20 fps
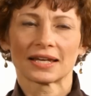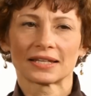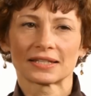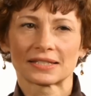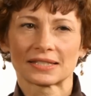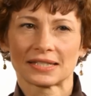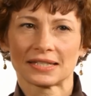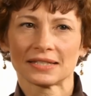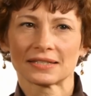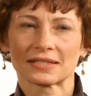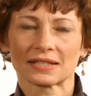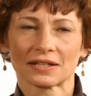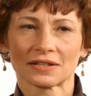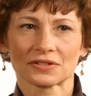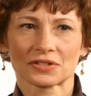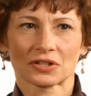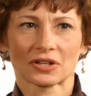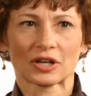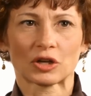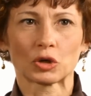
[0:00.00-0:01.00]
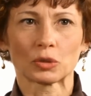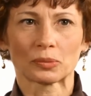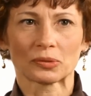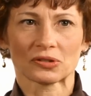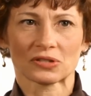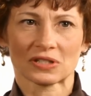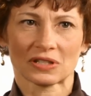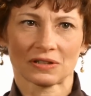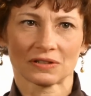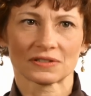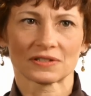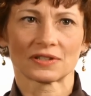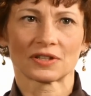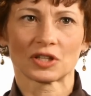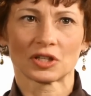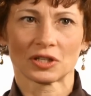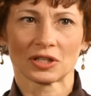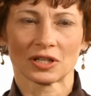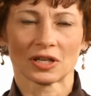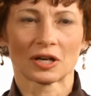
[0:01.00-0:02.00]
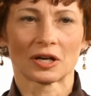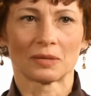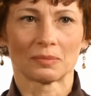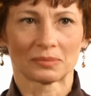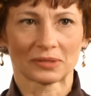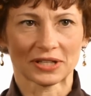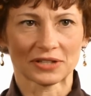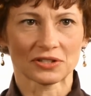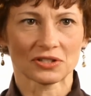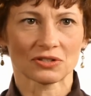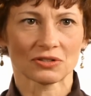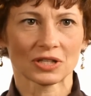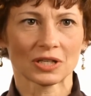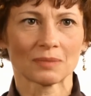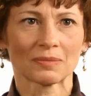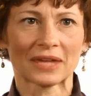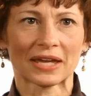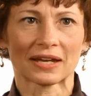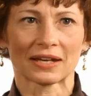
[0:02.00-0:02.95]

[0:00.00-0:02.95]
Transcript: and T cells are helper cells in the bloodstream